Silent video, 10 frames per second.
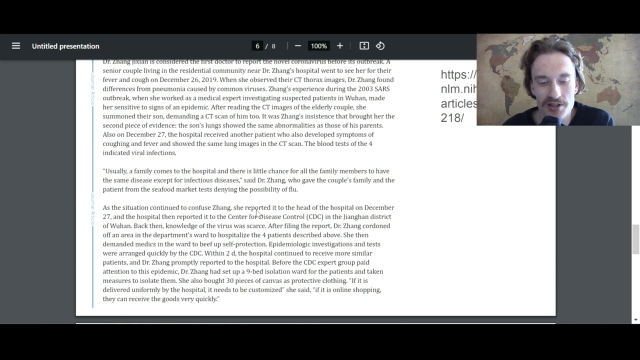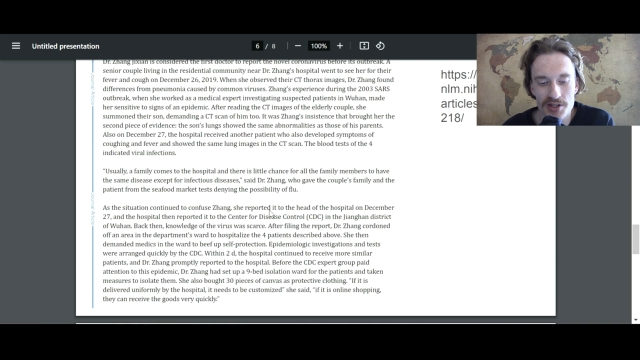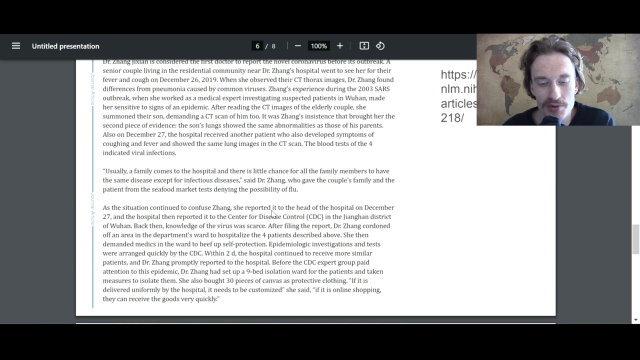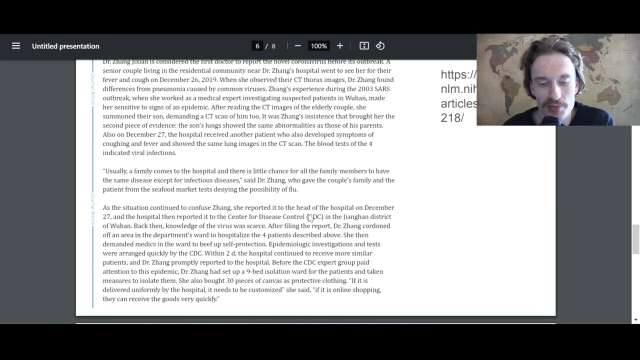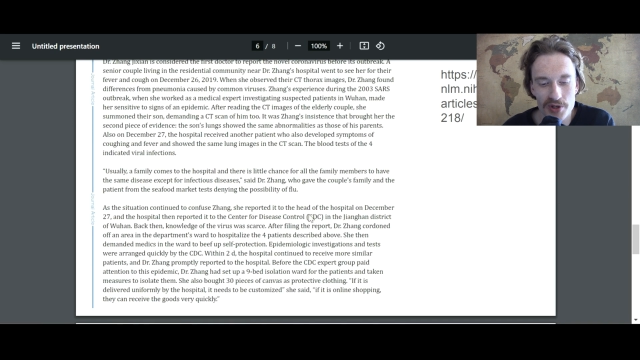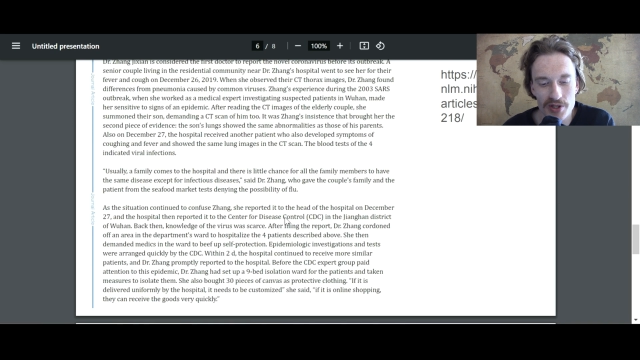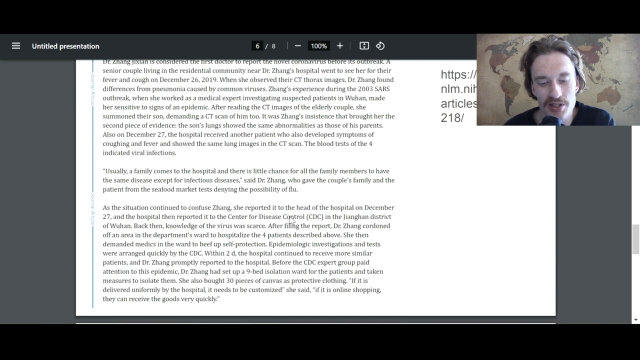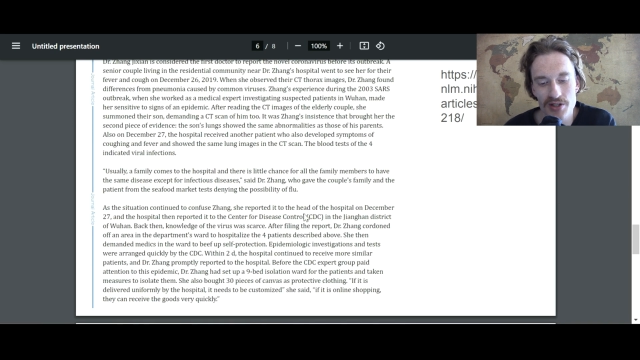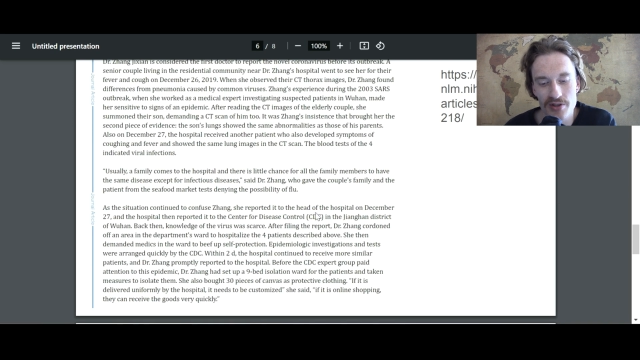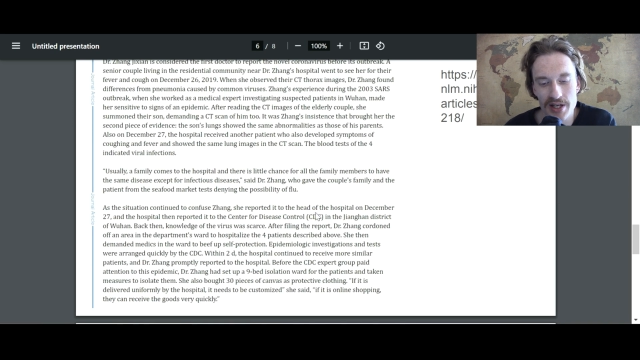she reported
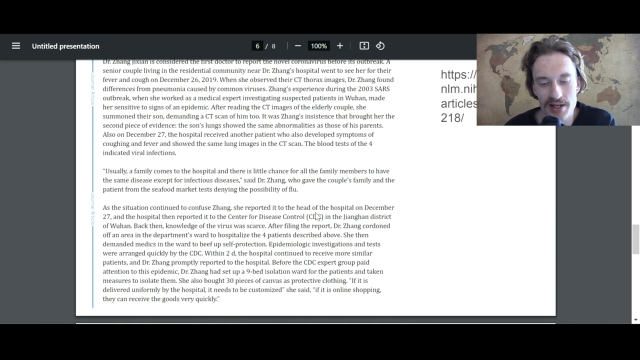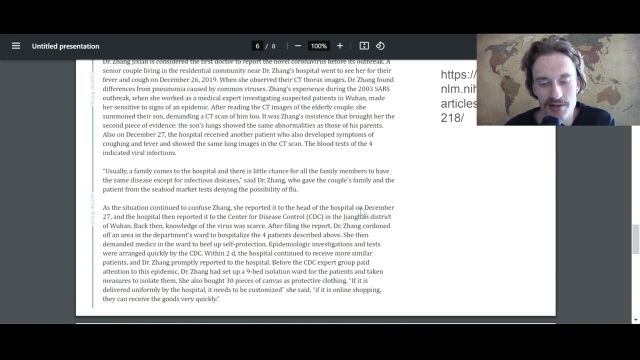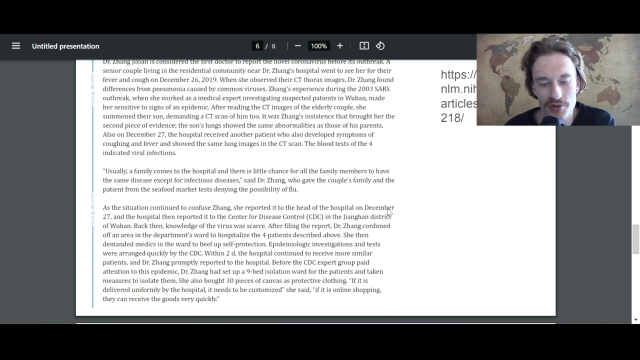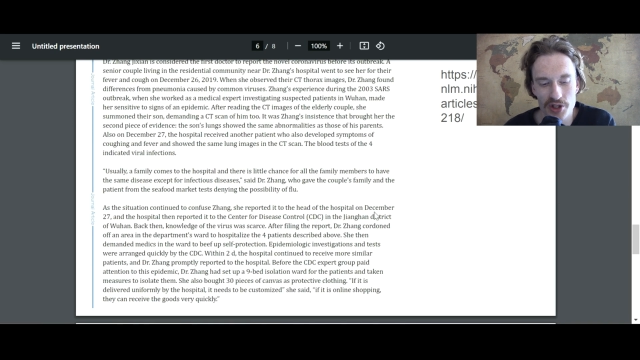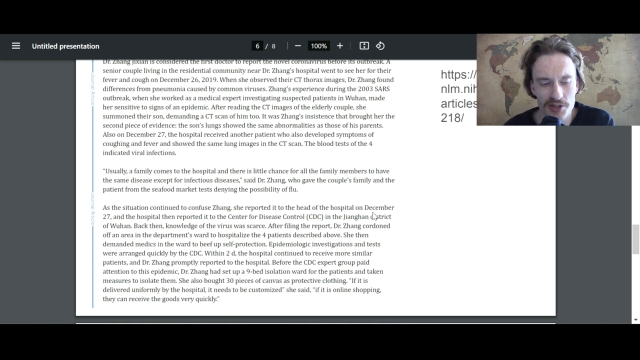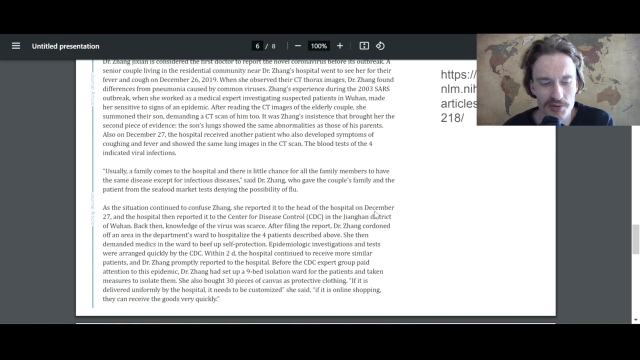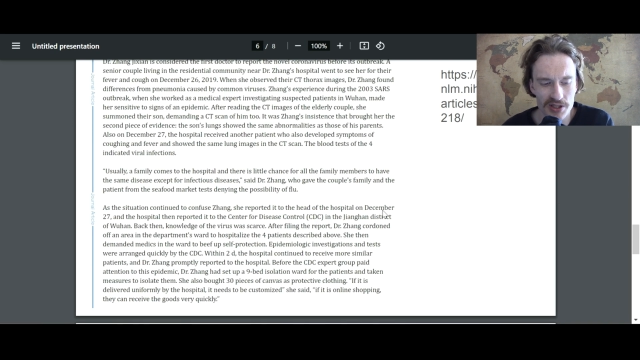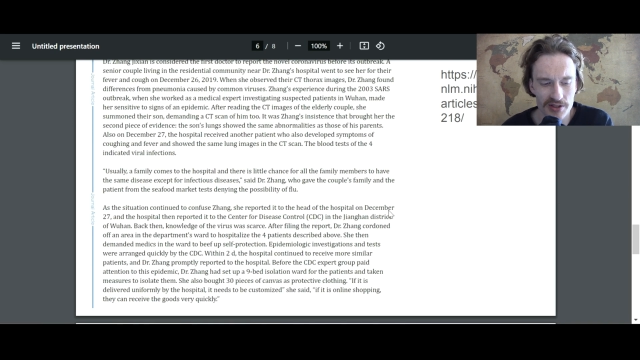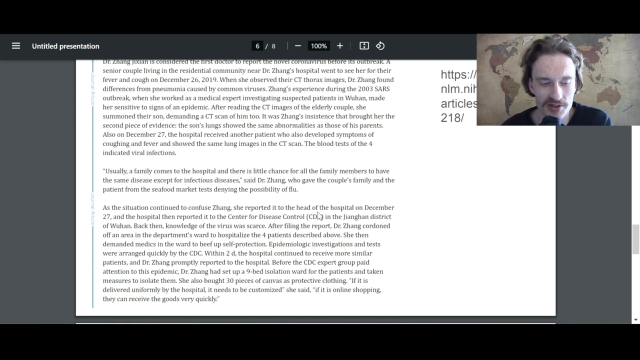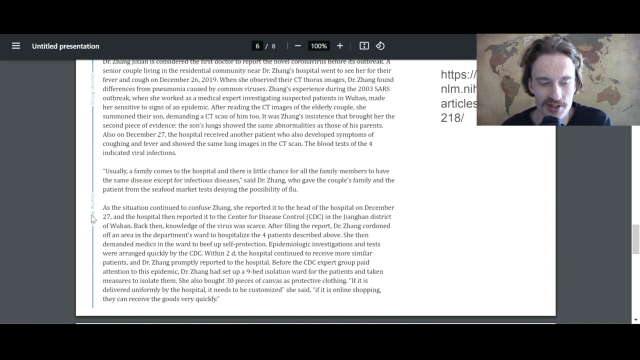it to the head of the hospital
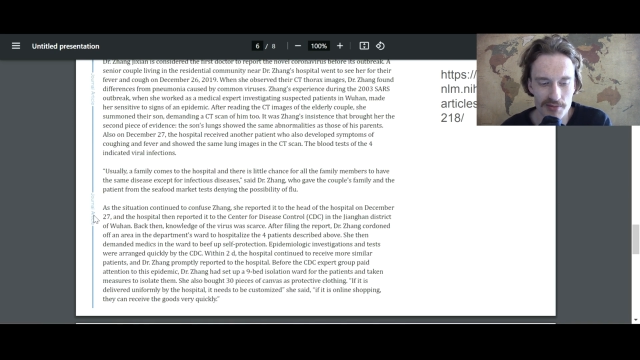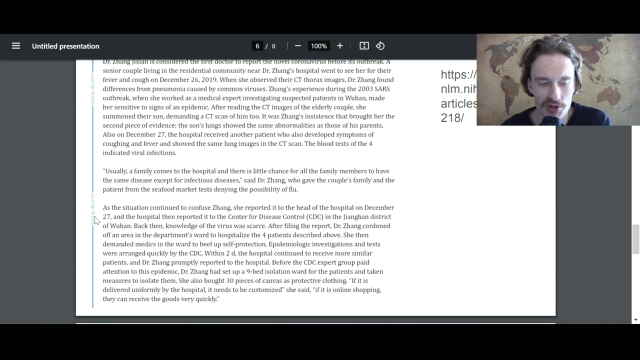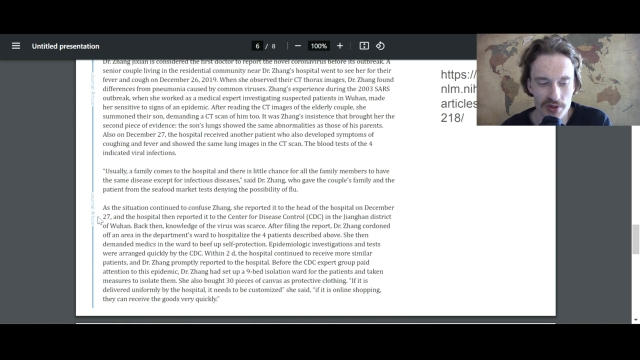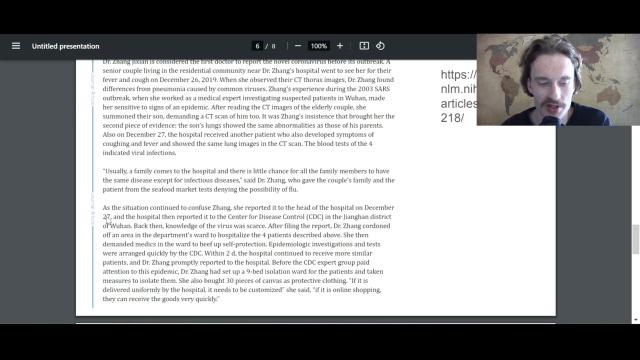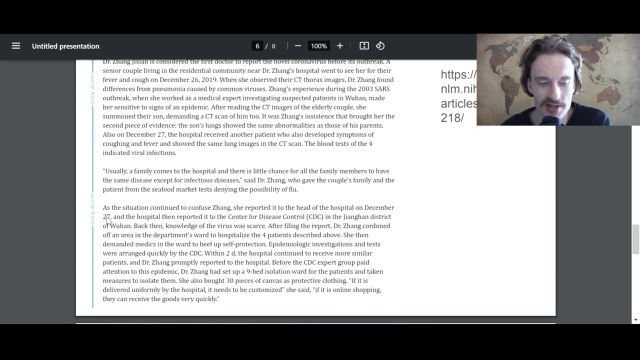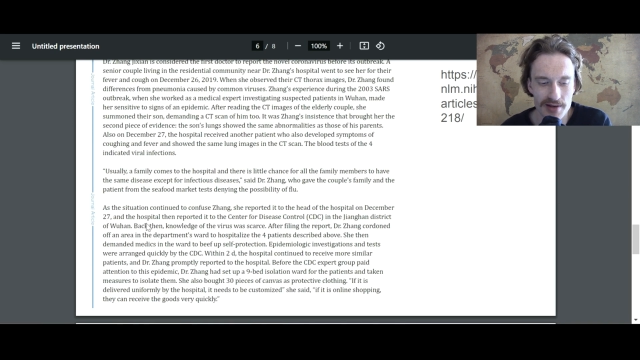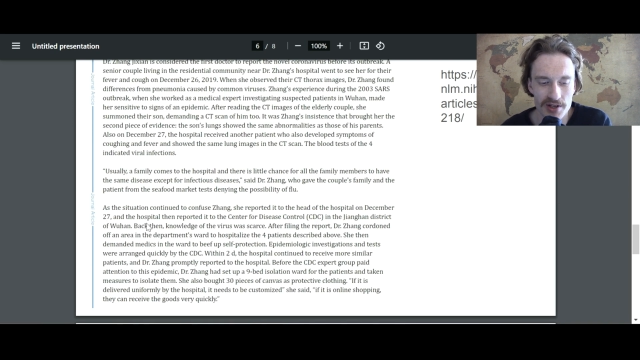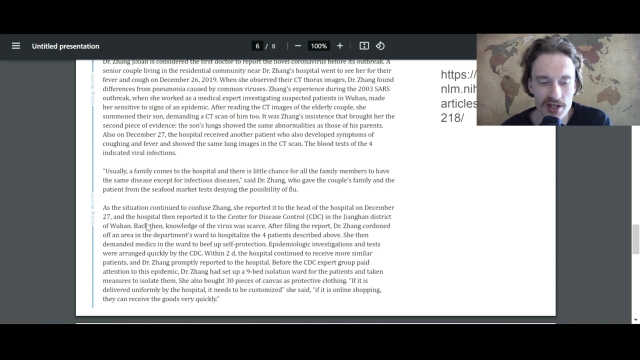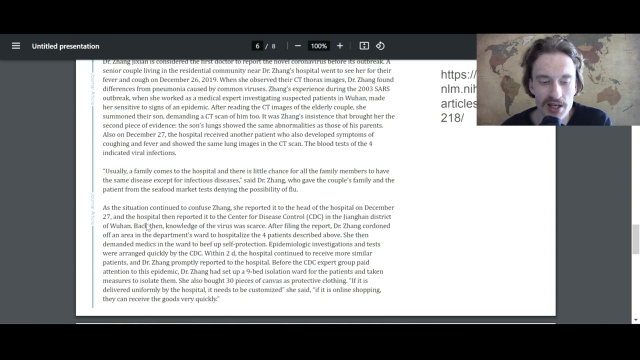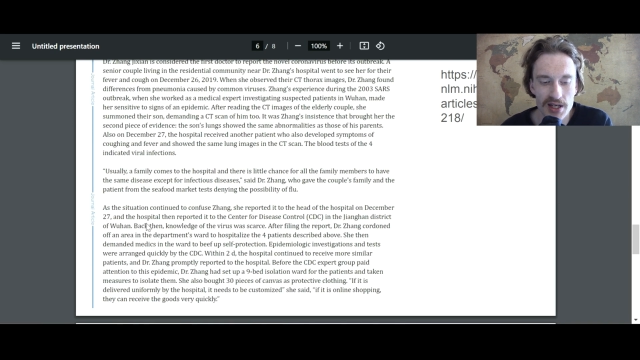on December 27,